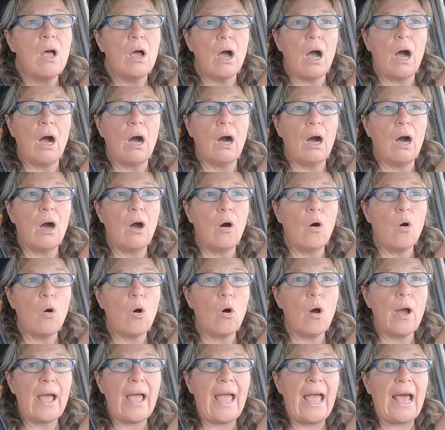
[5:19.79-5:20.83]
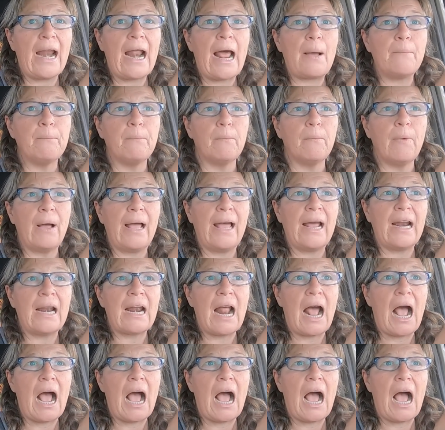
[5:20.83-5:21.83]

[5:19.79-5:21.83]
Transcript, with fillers: Uh, and I, and